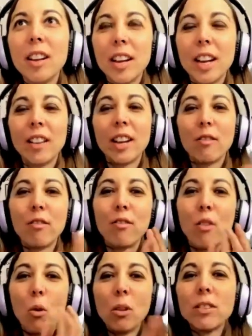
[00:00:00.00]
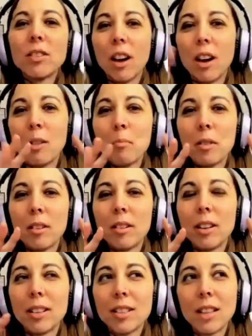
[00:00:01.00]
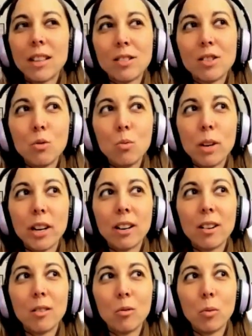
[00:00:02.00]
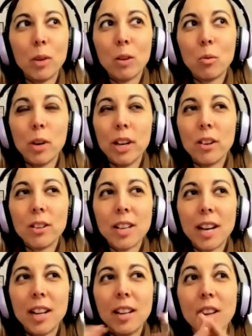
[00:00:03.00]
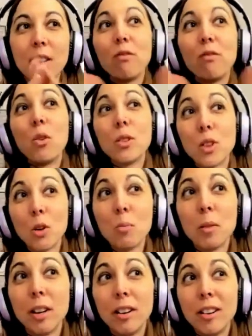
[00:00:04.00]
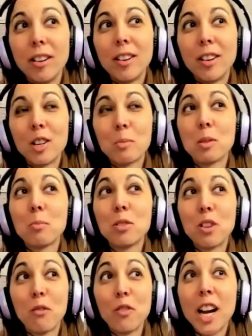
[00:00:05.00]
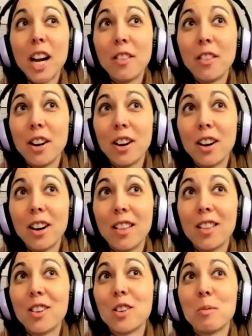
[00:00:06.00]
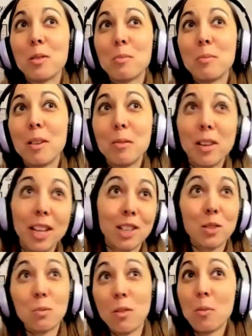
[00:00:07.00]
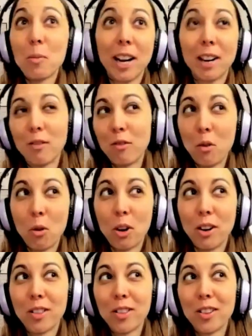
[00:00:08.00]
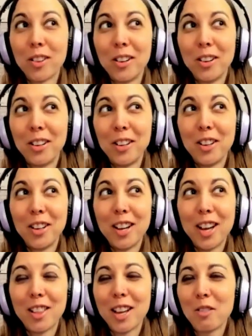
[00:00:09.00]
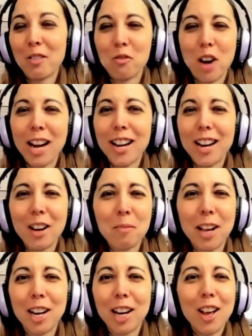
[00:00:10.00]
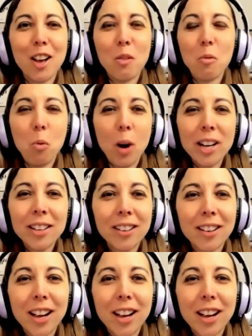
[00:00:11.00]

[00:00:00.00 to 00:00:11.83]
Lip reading: It like folds up and it's got these two weird wheels on it, and then it folds open. You're supposed to put your feet on there, and then you're supposed to be able to like swivel back and forth and like ride it. And I'm like, what?